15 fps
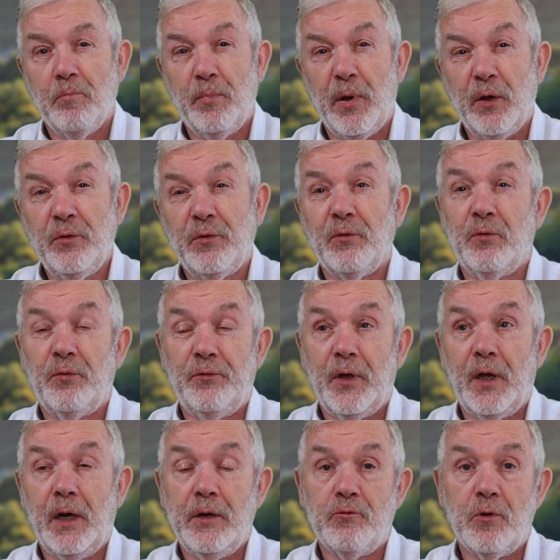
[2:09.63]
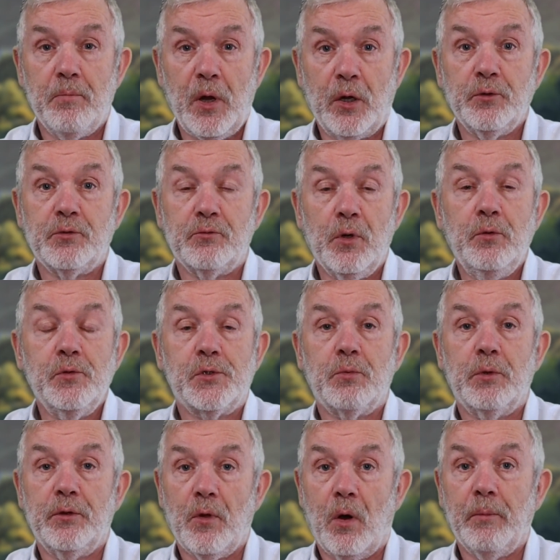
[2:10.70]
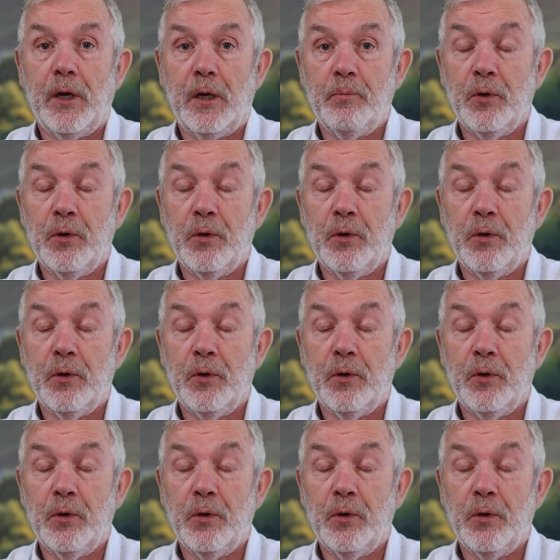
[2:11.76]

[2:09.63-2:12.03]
both fairly remote routes with not many